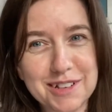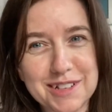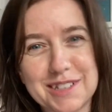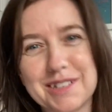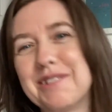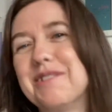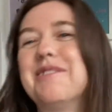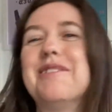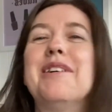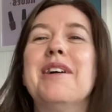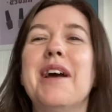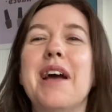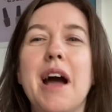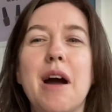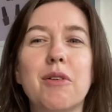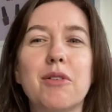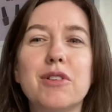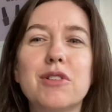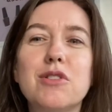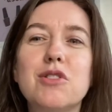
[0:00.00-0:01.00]
so
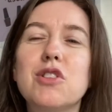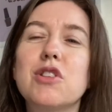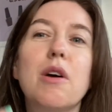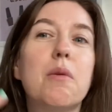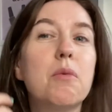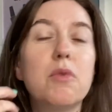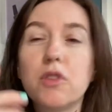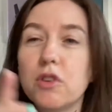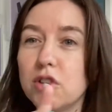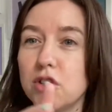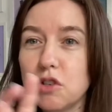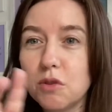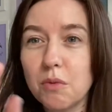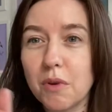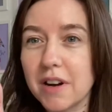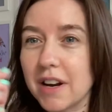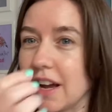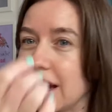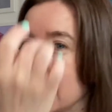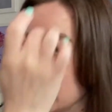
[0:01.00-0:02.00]
I'm going to just, I'm only going to do
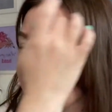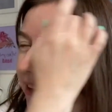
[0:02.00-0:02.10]
one eye.